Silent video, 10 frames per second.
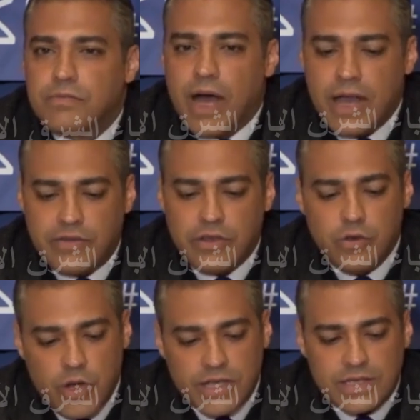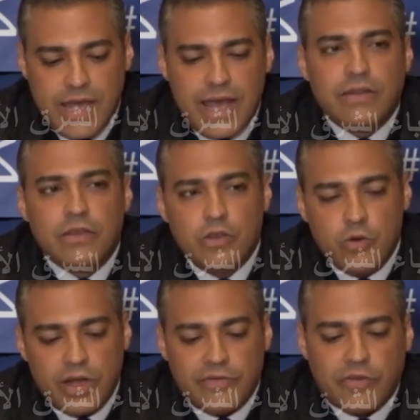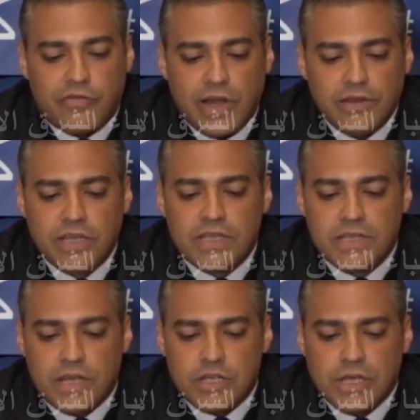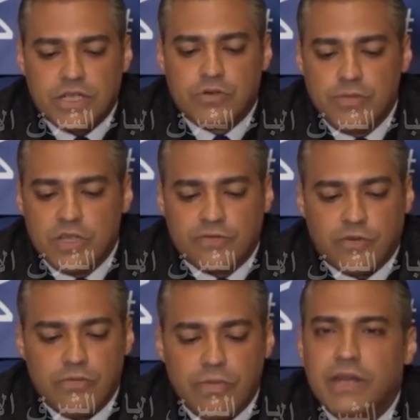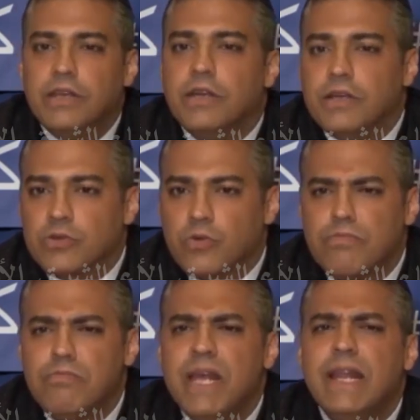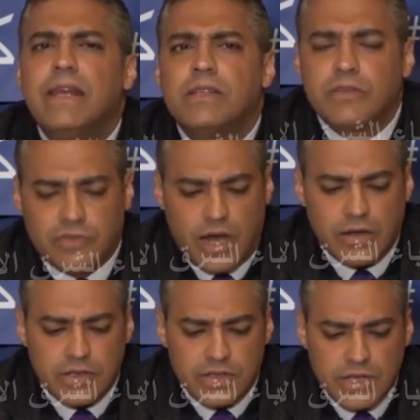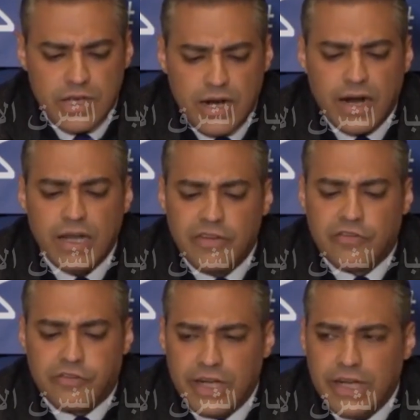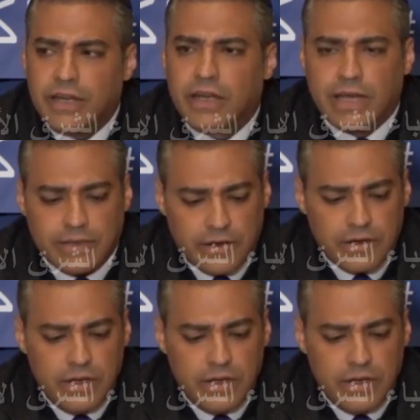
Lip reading: by the US and the UN for funding such extremists for many years with millions of dollars are living freely in Qatar.